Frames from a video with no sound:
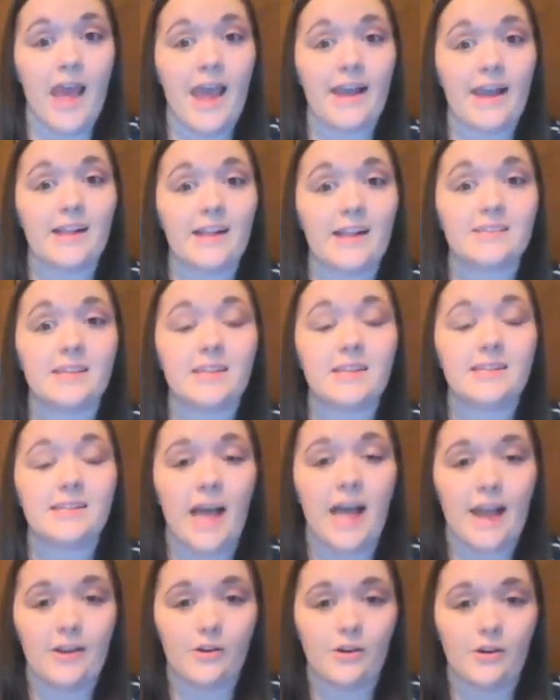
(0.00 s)
and it's
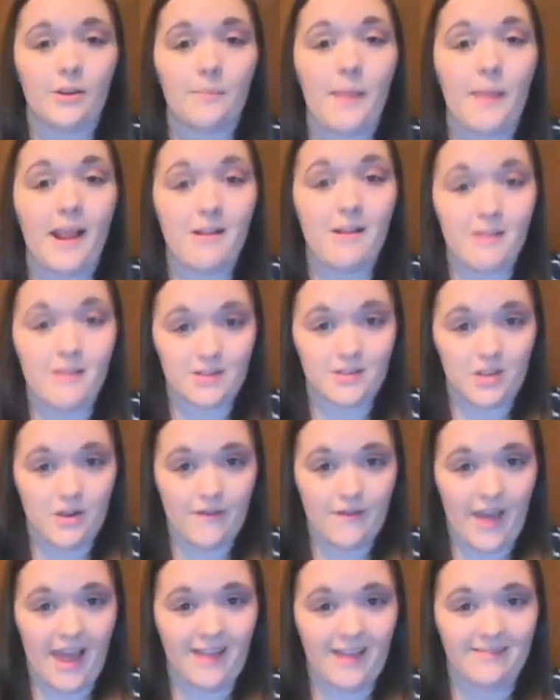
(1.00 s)
entitled Parent
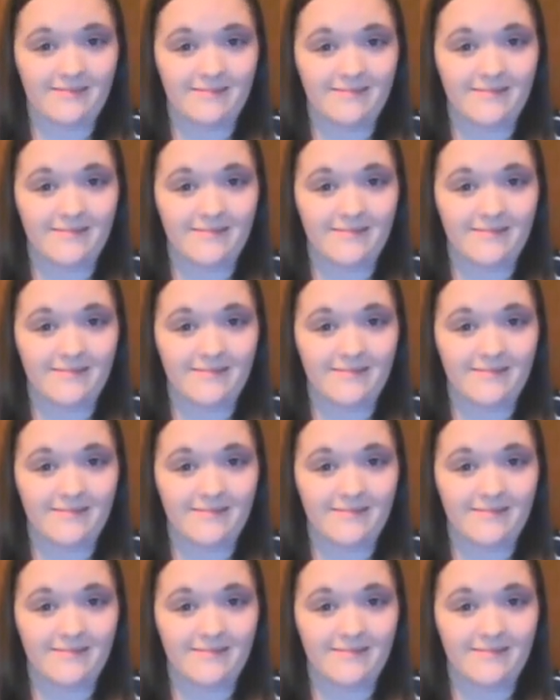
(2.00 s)
Survey.